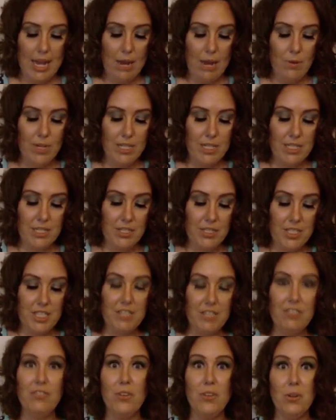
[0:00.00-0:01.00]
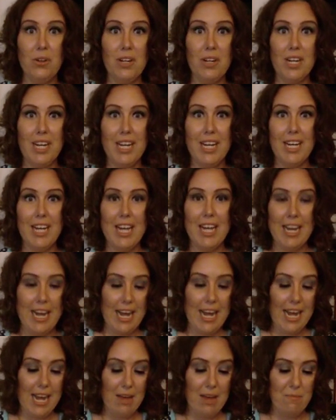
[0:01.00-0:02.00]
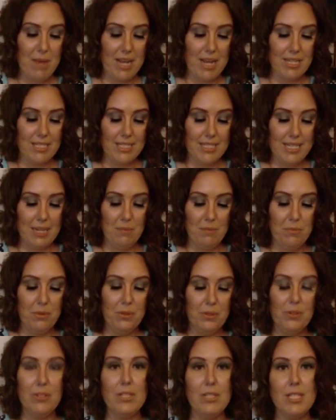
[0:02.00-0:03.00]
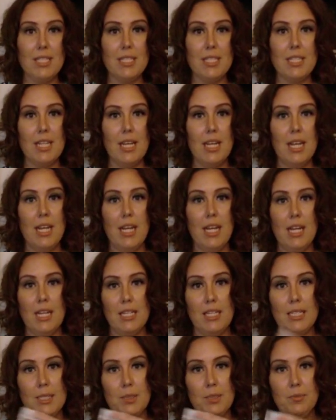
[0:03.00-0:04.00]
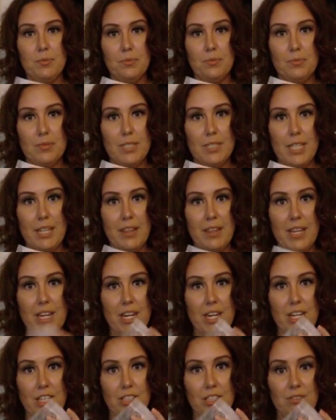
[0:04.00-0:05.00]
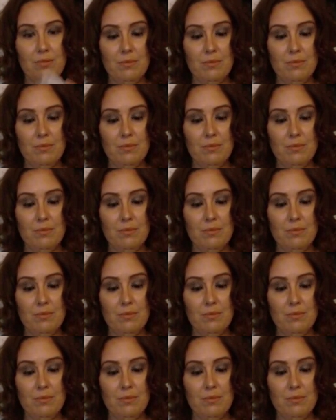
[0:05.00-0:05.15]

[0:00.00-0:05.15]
I went to Sephora and I have my samples in there.